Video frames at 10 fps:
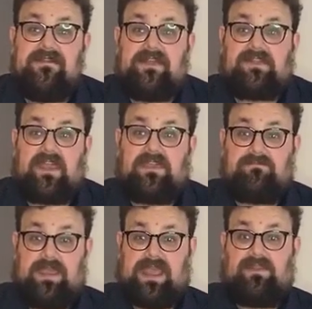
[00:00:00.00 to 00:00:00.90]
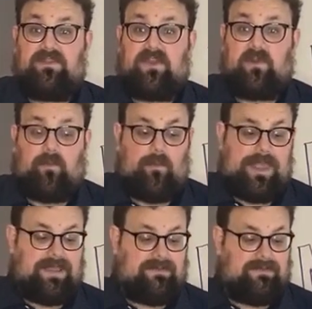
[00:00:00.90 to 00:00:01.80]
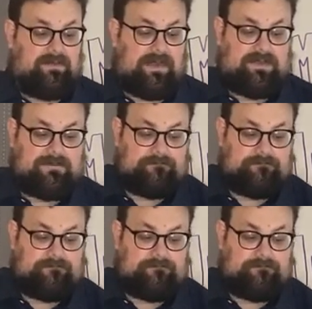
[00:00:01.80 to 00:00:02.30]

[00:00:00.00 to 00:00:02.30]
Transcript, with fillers: that they made their wings with